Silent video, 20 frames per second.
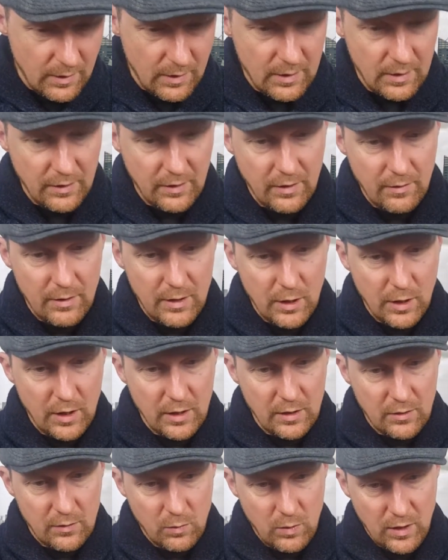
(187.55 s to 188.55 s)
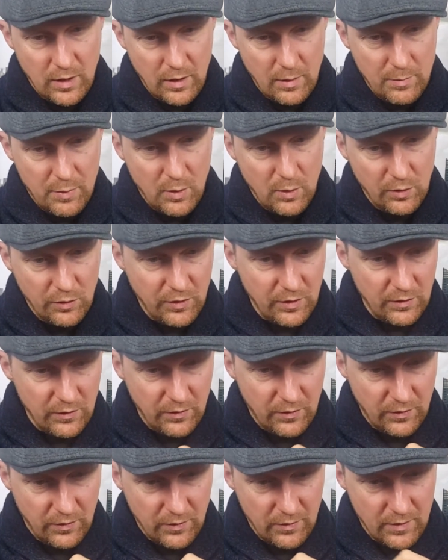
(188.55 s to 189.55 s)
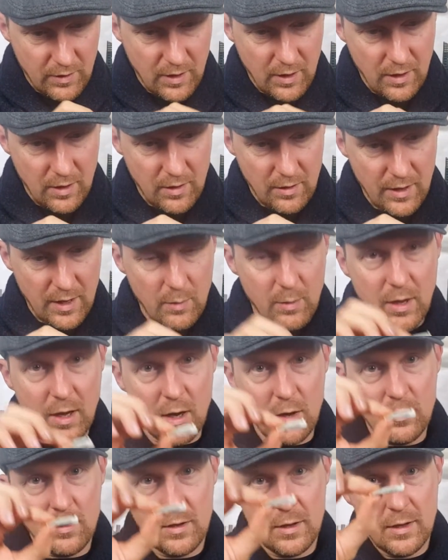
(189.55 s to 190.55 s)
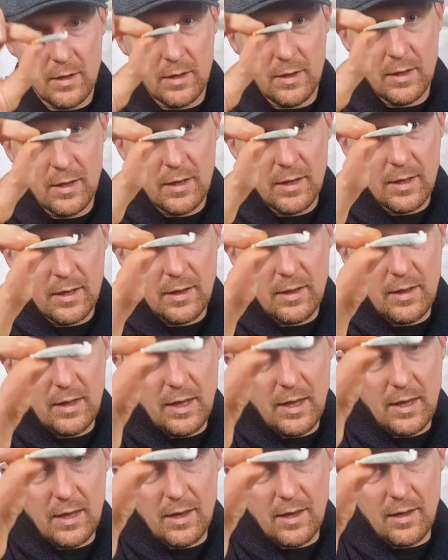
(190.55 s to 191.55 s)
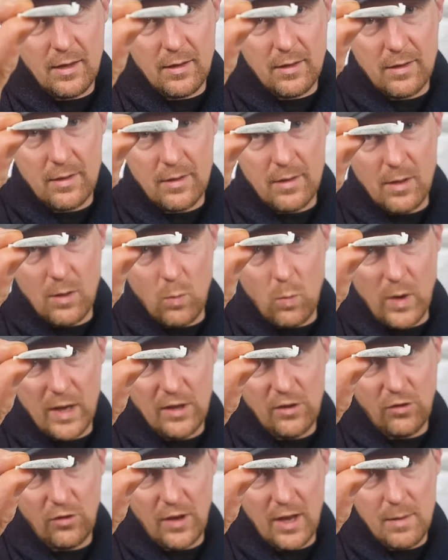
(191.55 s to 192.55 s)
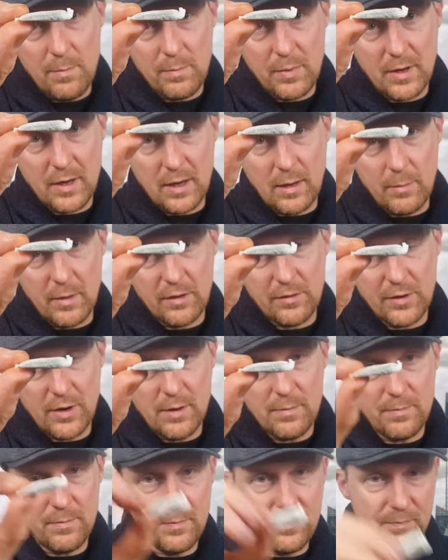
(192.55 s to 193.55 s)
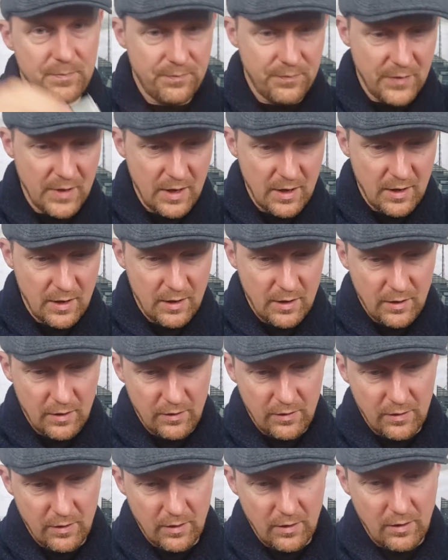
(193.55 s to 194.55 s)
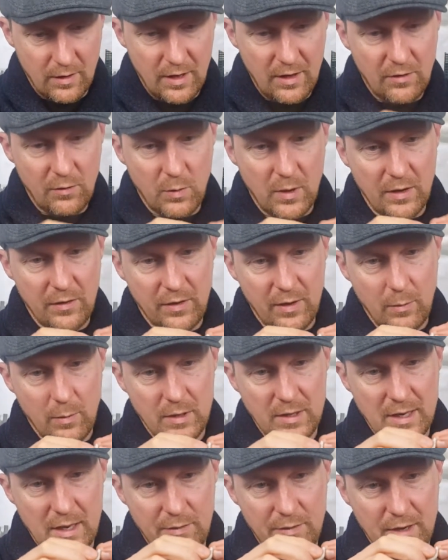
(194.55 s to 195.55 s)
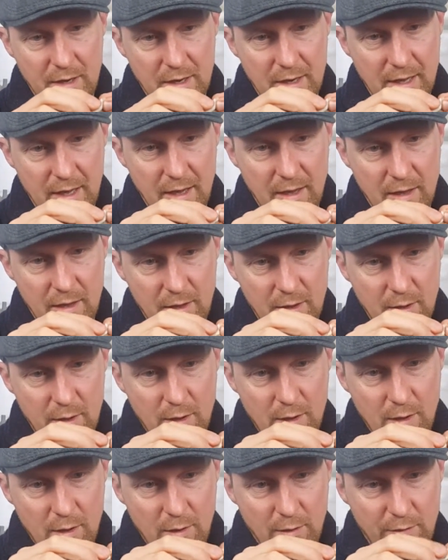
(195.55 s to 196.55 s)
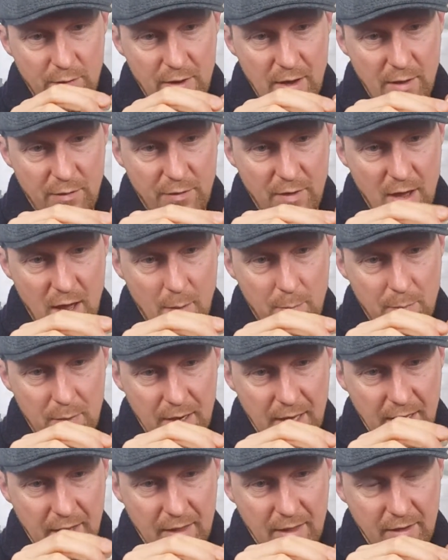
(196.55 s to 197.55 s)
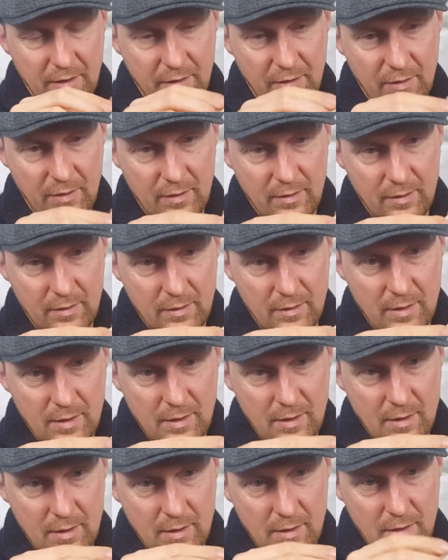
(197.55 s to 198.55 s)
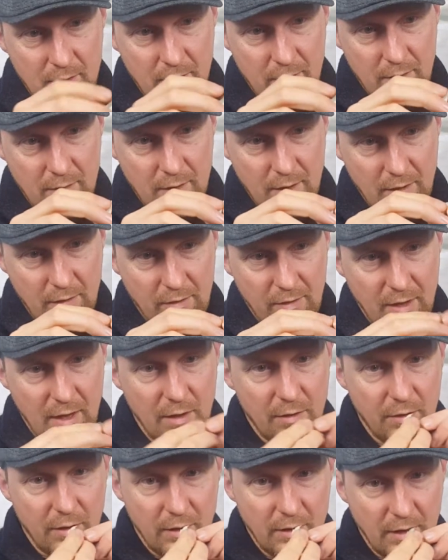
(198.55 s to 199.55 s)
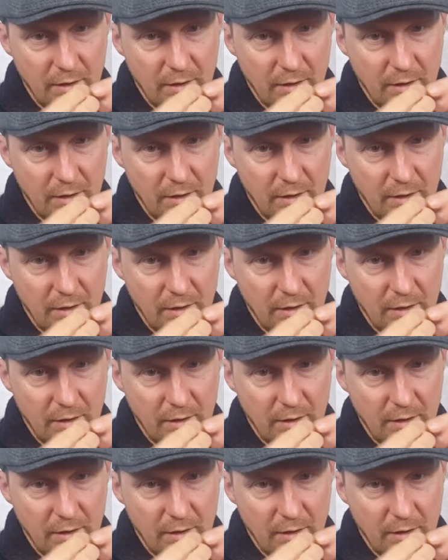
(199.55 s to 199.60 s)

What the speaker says: Let's have a look at one of the portions. Oh, there we go. The wedge shape coming through. So these ones I would definitely fluff up like this and see so it